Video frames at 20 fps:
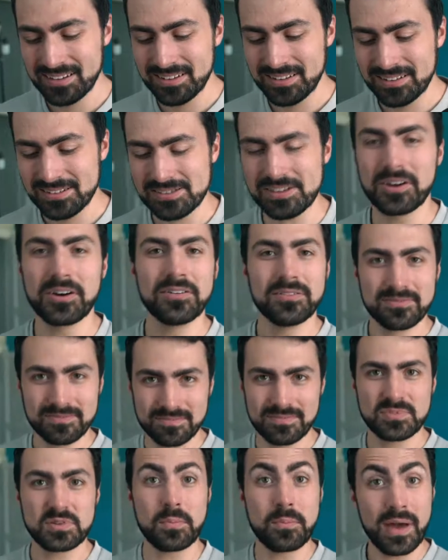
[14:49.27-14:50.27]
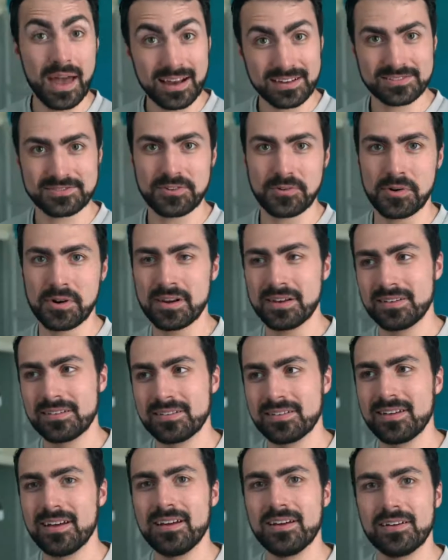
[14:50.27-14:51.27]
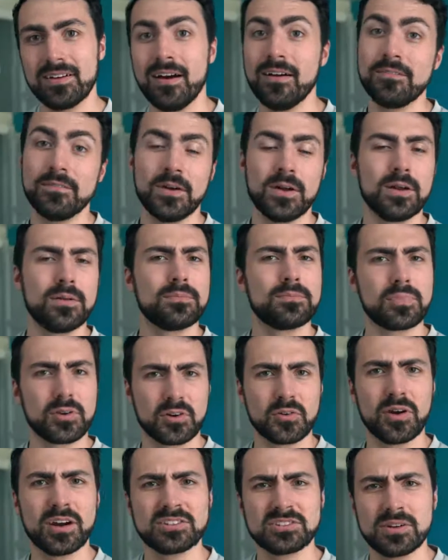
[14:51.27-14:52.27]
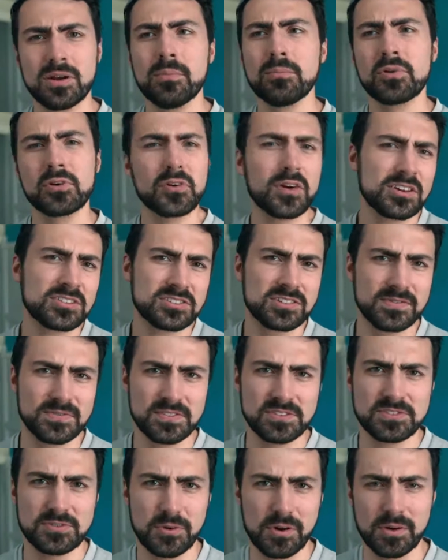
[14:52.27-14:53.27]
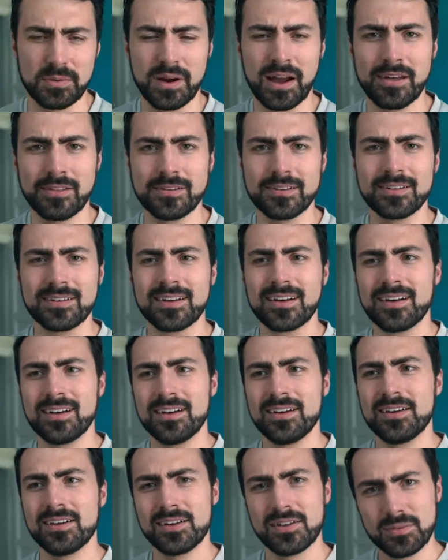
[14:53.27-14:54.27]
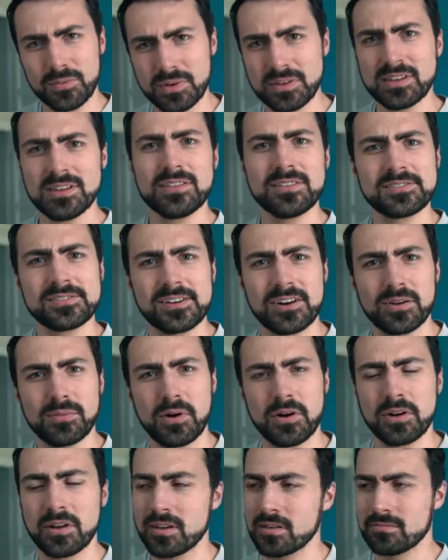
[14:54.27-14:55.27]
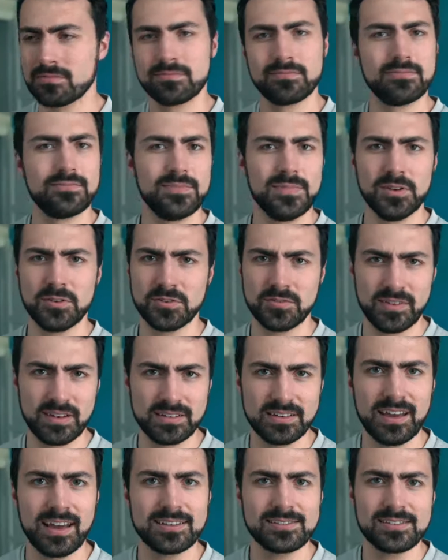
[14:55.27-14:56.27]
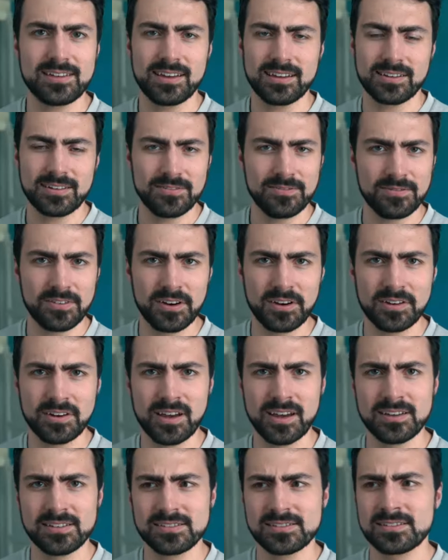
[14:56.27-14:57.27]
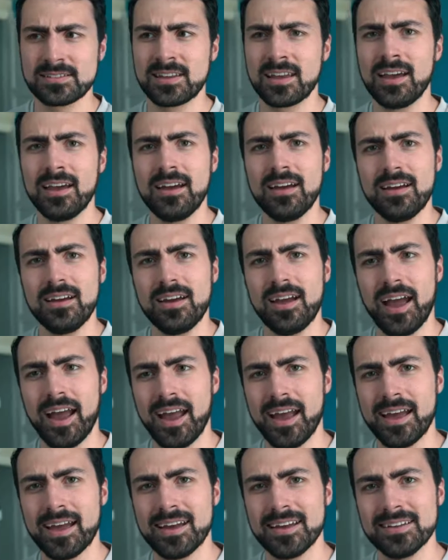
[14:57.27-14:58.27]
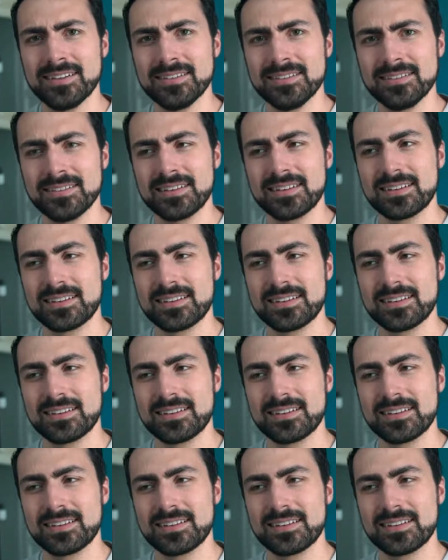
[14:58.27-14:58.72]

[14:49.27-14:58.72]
So some backstory of progression of the story, rather. We did the ceremony. It was fantastic, very nice. And